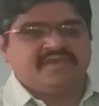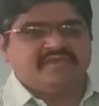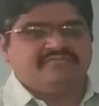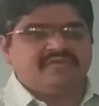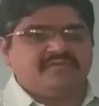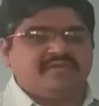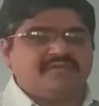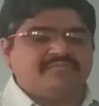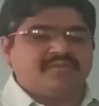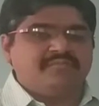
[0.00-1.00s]
If
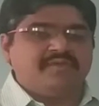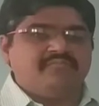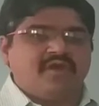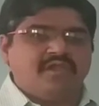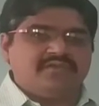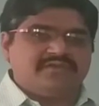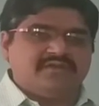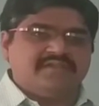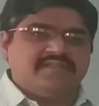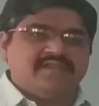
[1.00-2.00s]
equilibrium
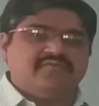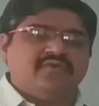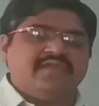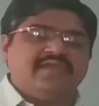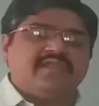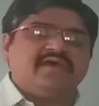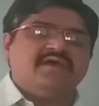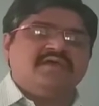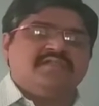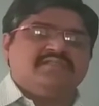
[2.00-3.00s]
altered, then only here
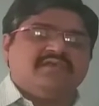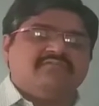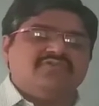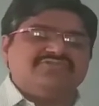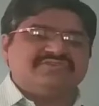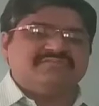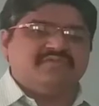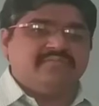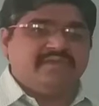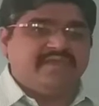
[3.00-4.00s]
the evolution
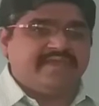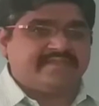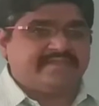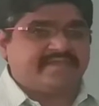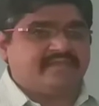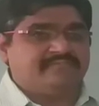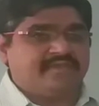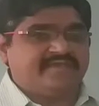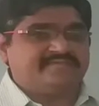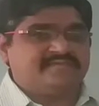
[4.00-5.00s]
will be taken
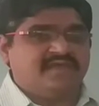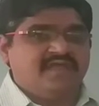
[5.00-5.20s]
place,